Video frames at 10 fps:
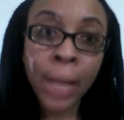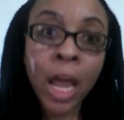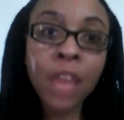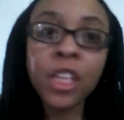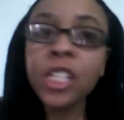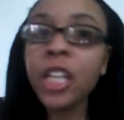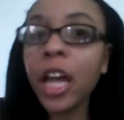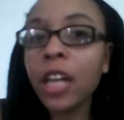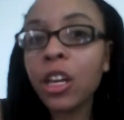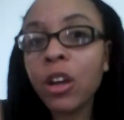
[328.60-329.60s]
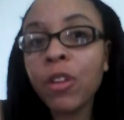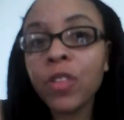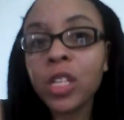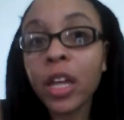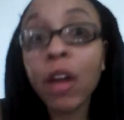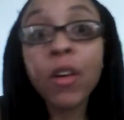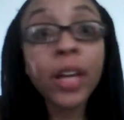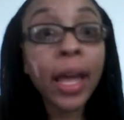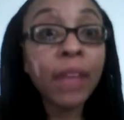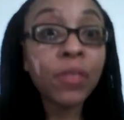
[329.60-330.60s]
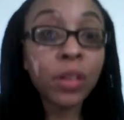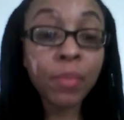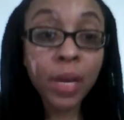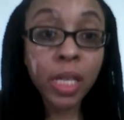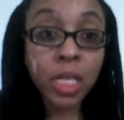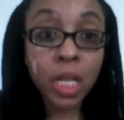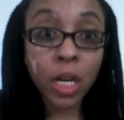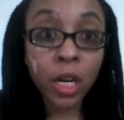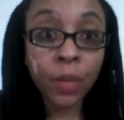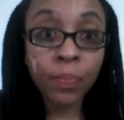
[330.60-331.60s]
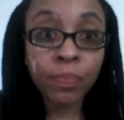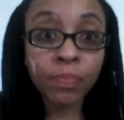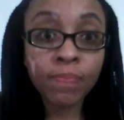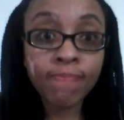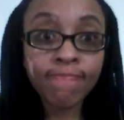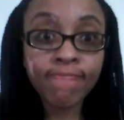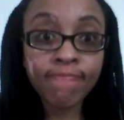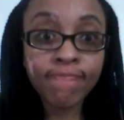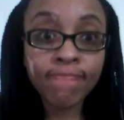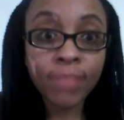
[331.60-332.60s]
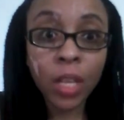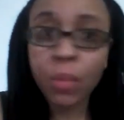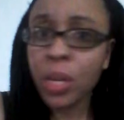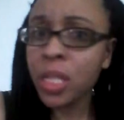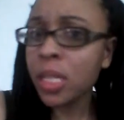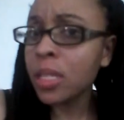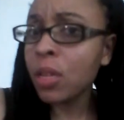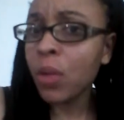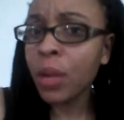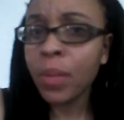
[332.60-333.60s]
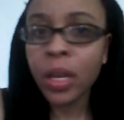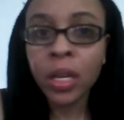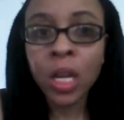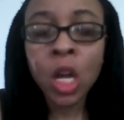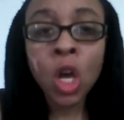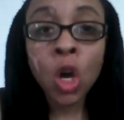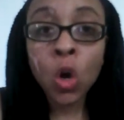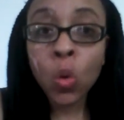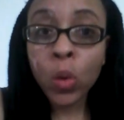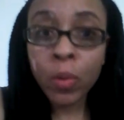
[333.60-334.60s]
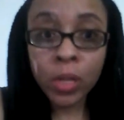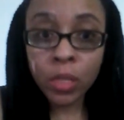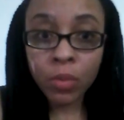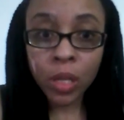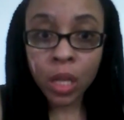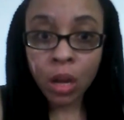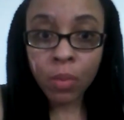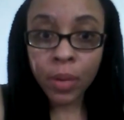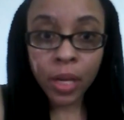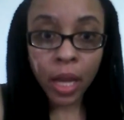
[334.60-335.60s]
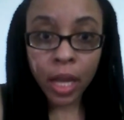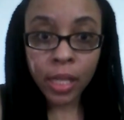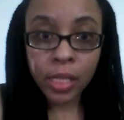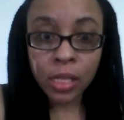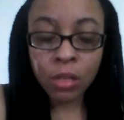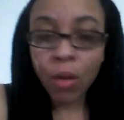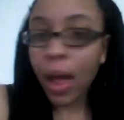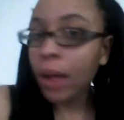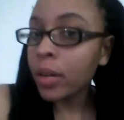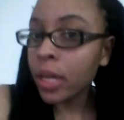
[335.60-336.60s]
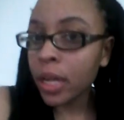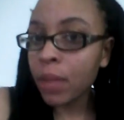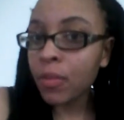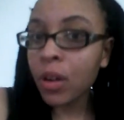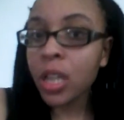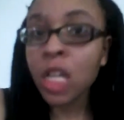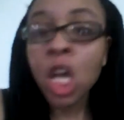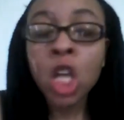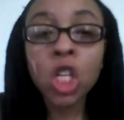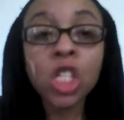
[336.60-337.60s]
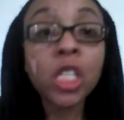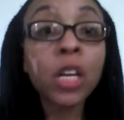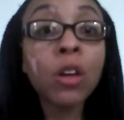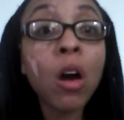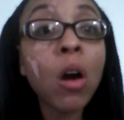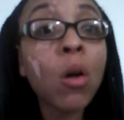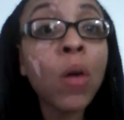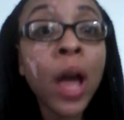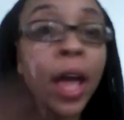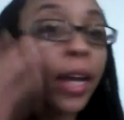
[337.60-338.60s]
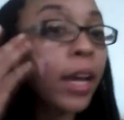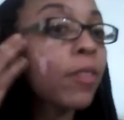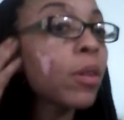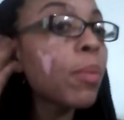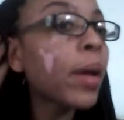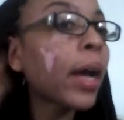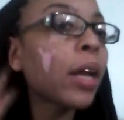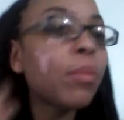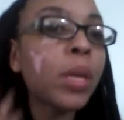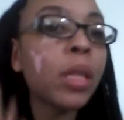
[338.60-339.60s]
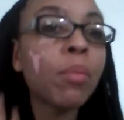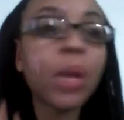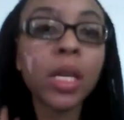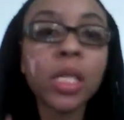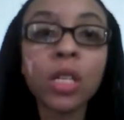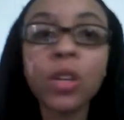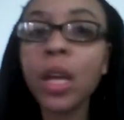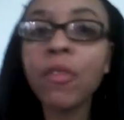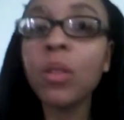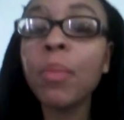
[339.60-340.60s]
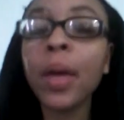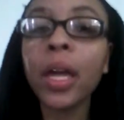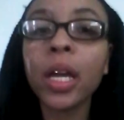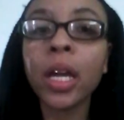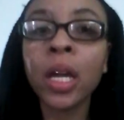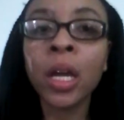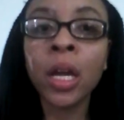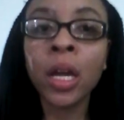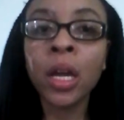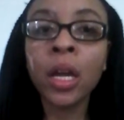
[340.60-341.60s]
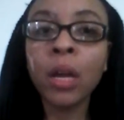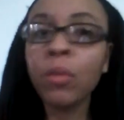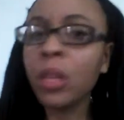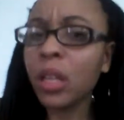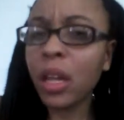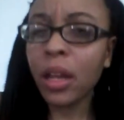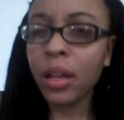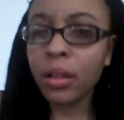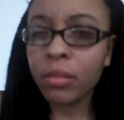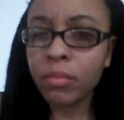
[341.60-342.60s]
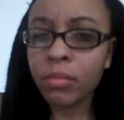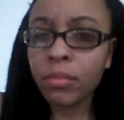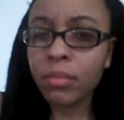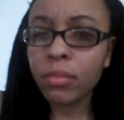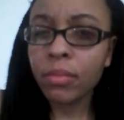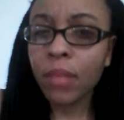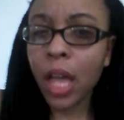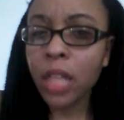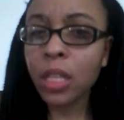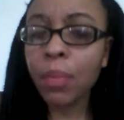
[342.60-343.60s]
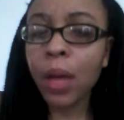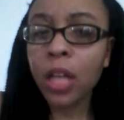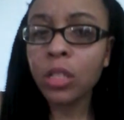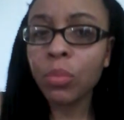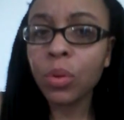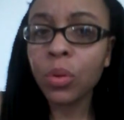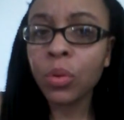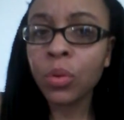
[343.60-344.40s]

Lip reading: Then she had the nerve to say, "Oh, it came from the money center." The money center said, "Wait a minute, we wasn't really open yet. So how did it come for us?" Then she said, "No, it came from the bank. I didn't mean the money center. It came from the bank." We looking like, how's that possible?